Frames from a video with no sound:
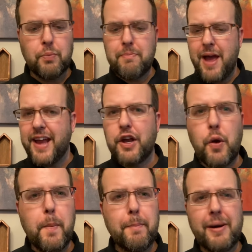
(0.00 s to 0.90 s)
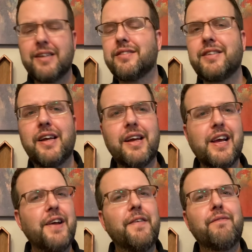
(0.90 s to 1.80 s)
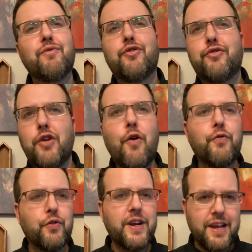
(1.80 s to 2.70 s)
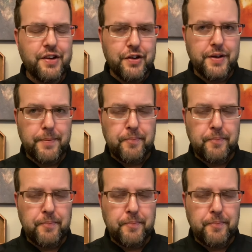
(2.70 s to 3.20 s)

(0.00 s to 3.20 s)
mango, musk. So freaking good.